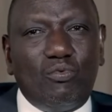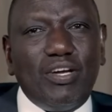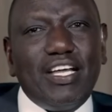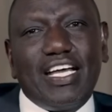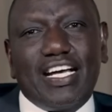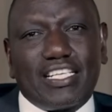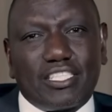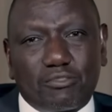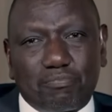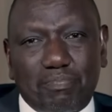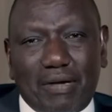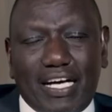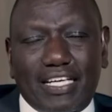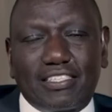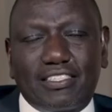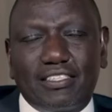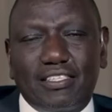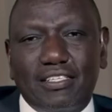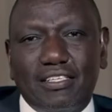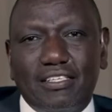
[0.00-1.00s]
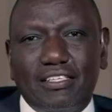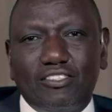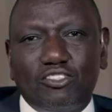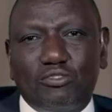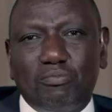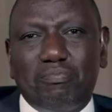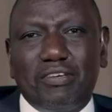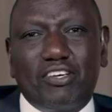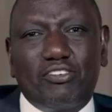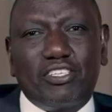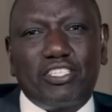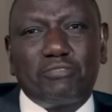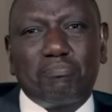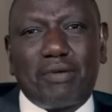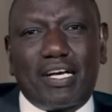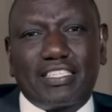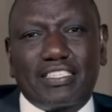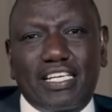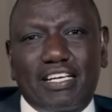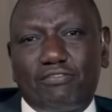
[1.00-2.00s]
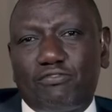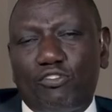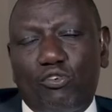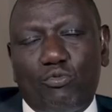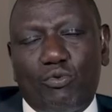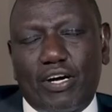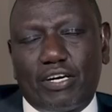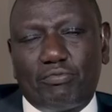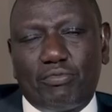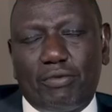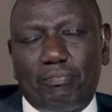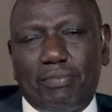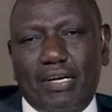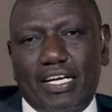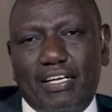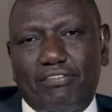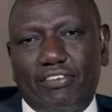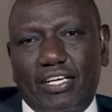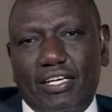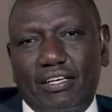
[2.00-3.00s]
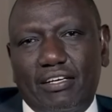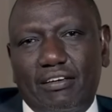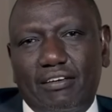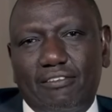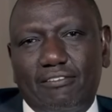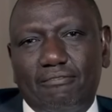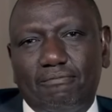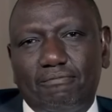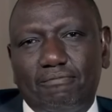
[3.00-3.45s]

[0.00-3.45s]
we expect to be respected for what we believe in.